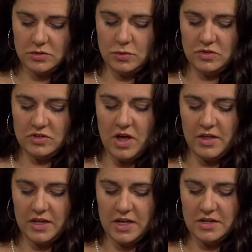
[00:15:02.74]
who is
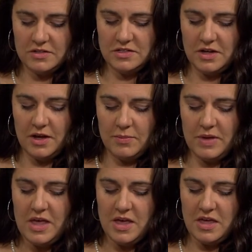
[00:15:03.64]
calling in.
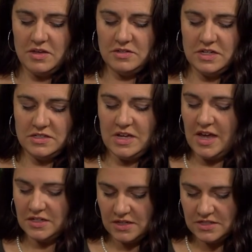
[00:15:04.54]
He states he
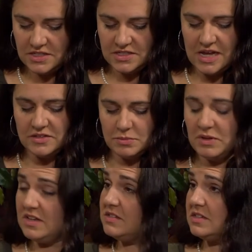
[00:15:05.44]
had stents
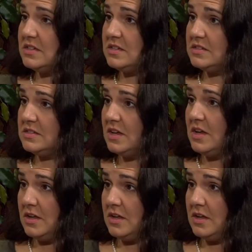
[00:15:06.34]
placed in his